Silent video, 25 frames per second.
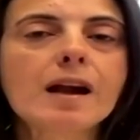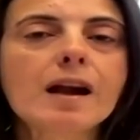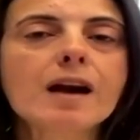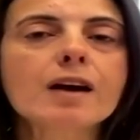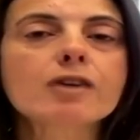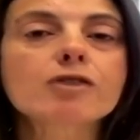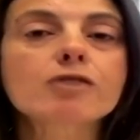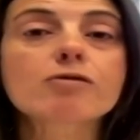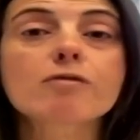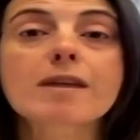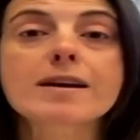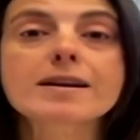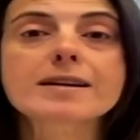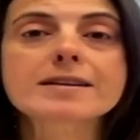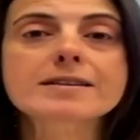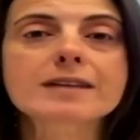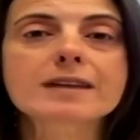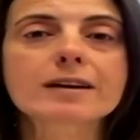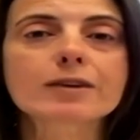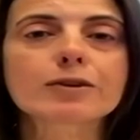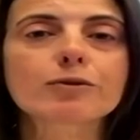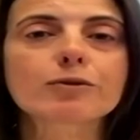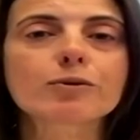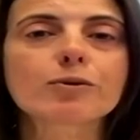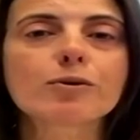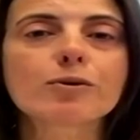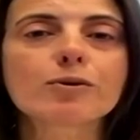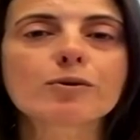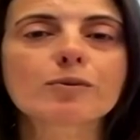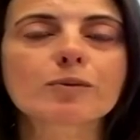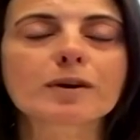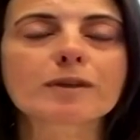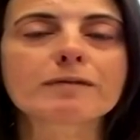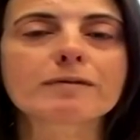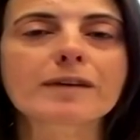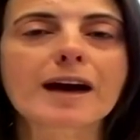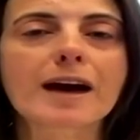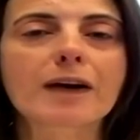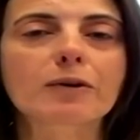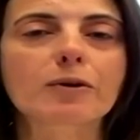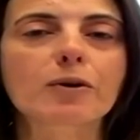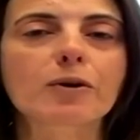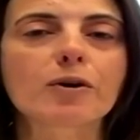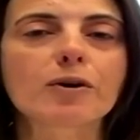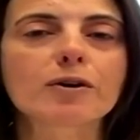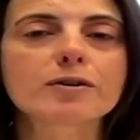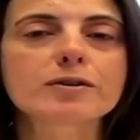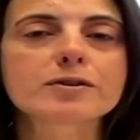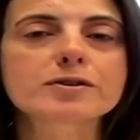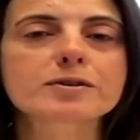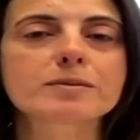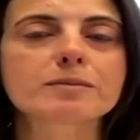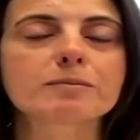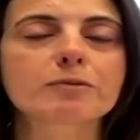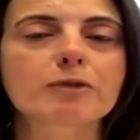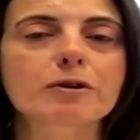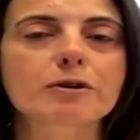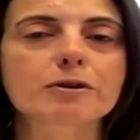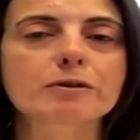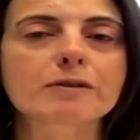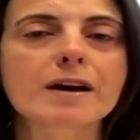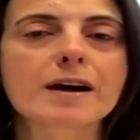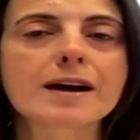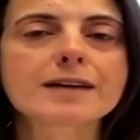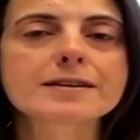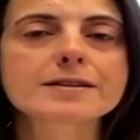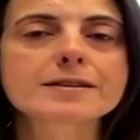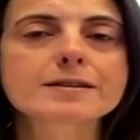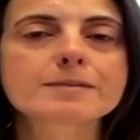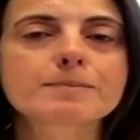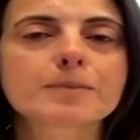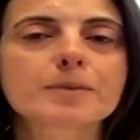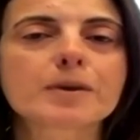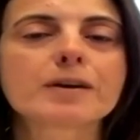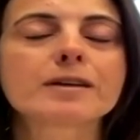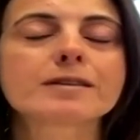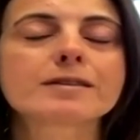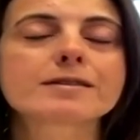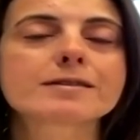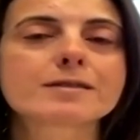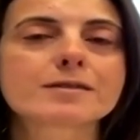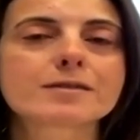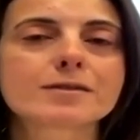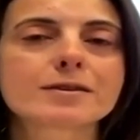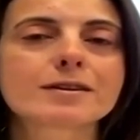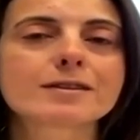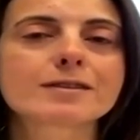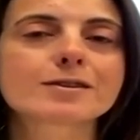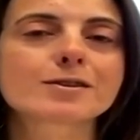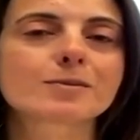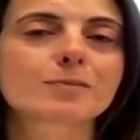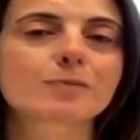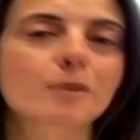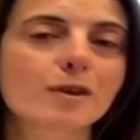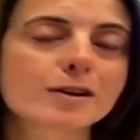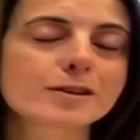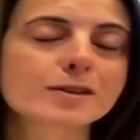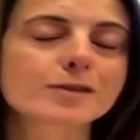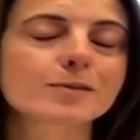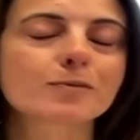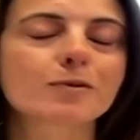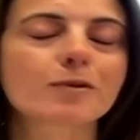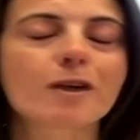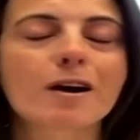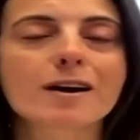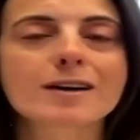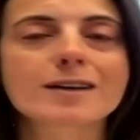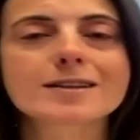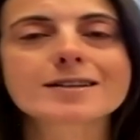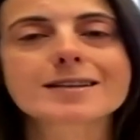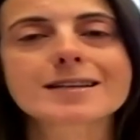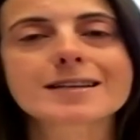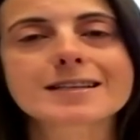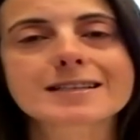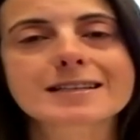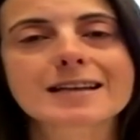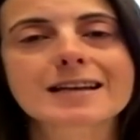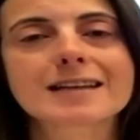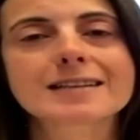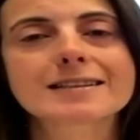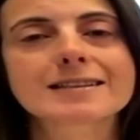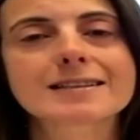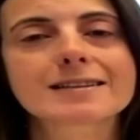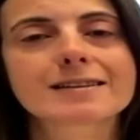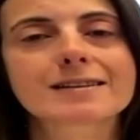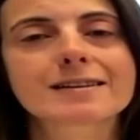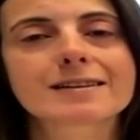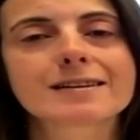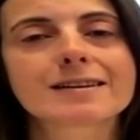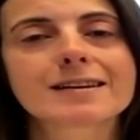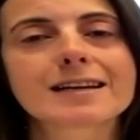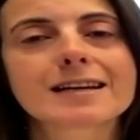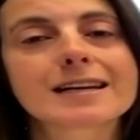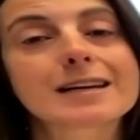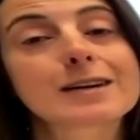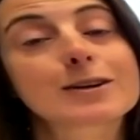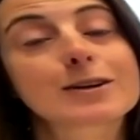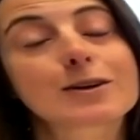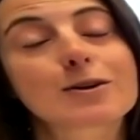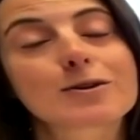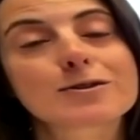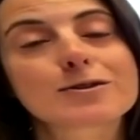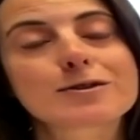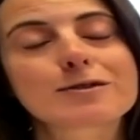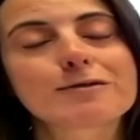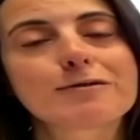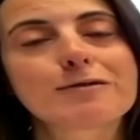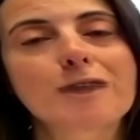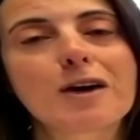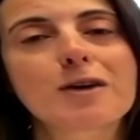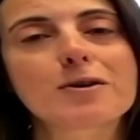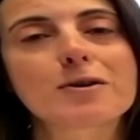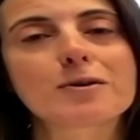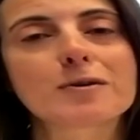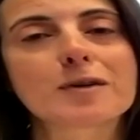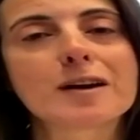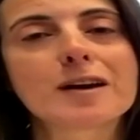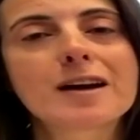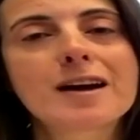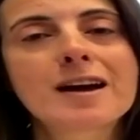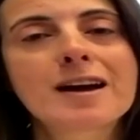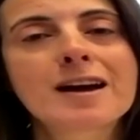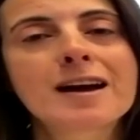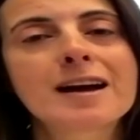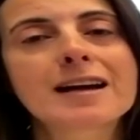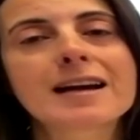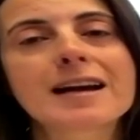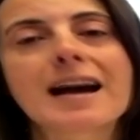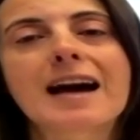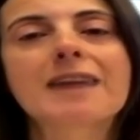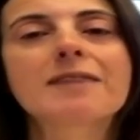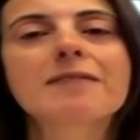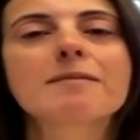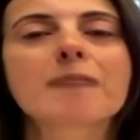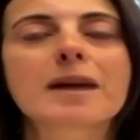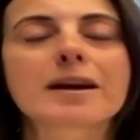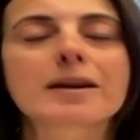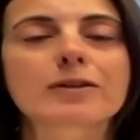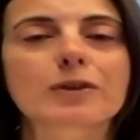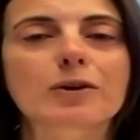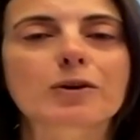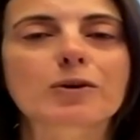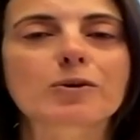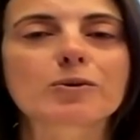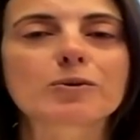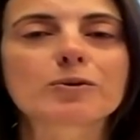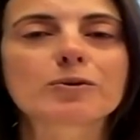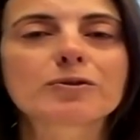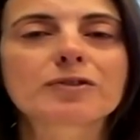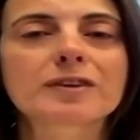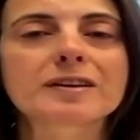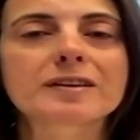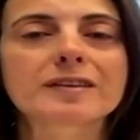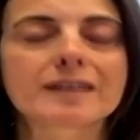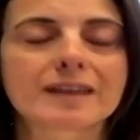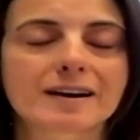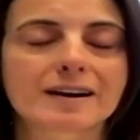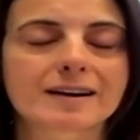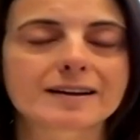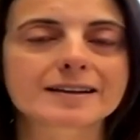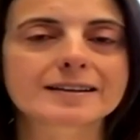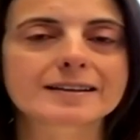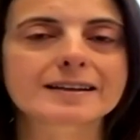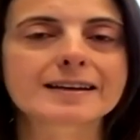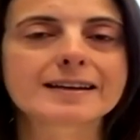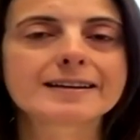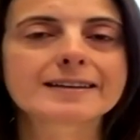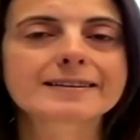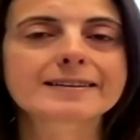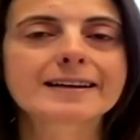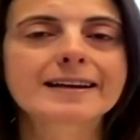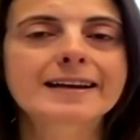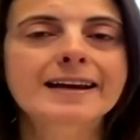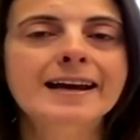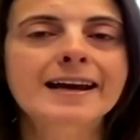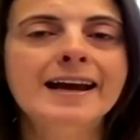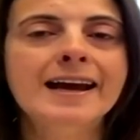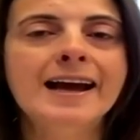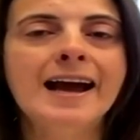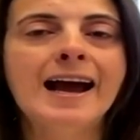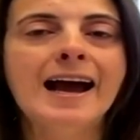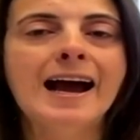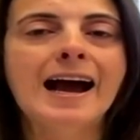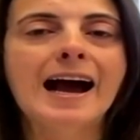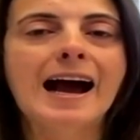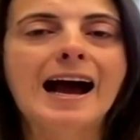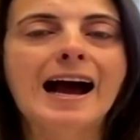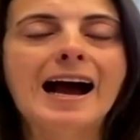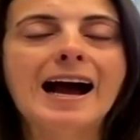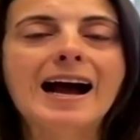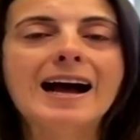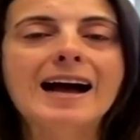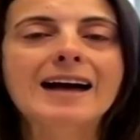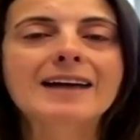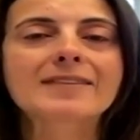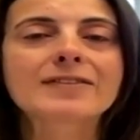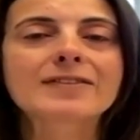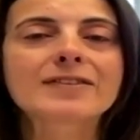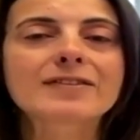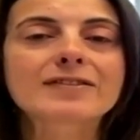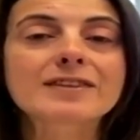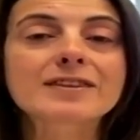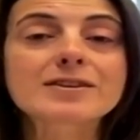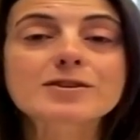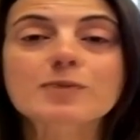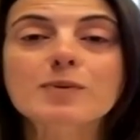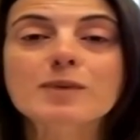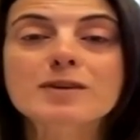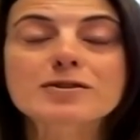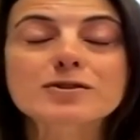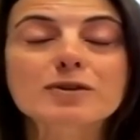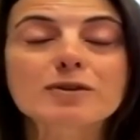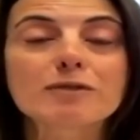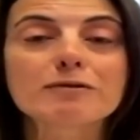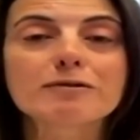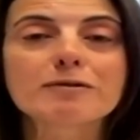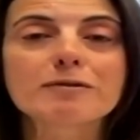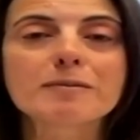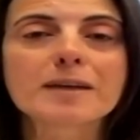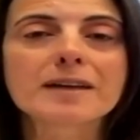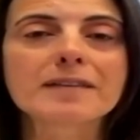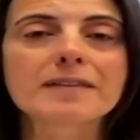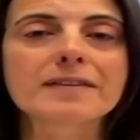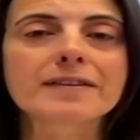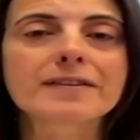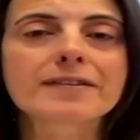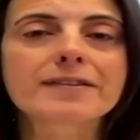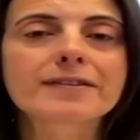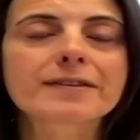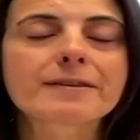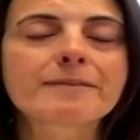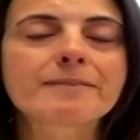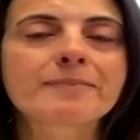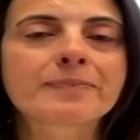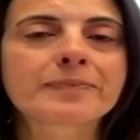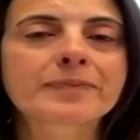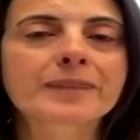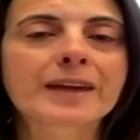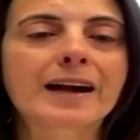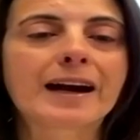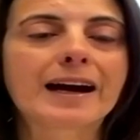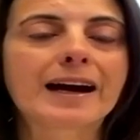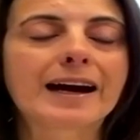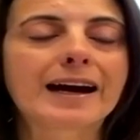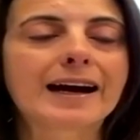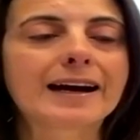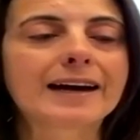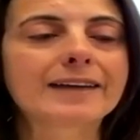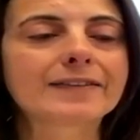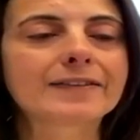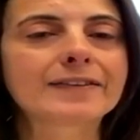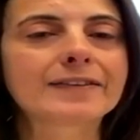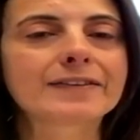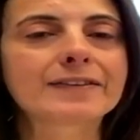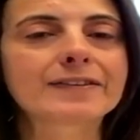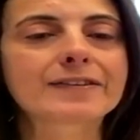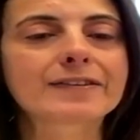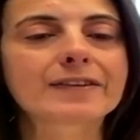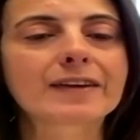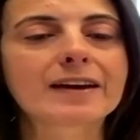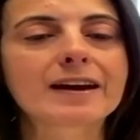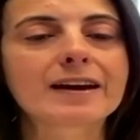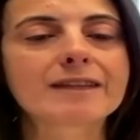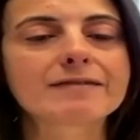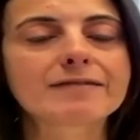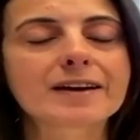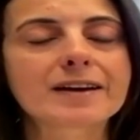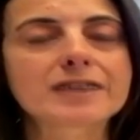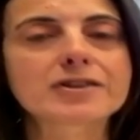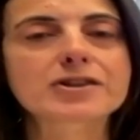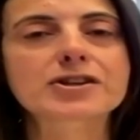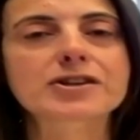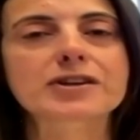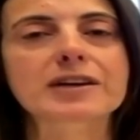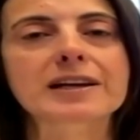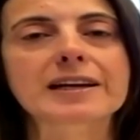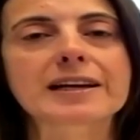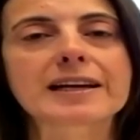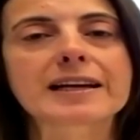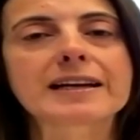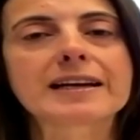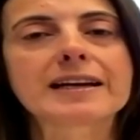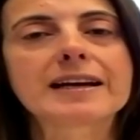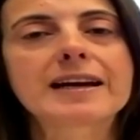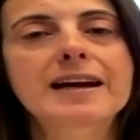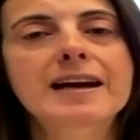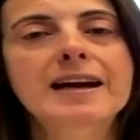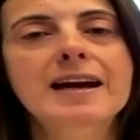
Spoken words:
Great, I thought. We've now got some progress. But surprise, surprise, he said that he had lost the phone. He hadn't made the calls. He denied it. And this went on for months. And eventually,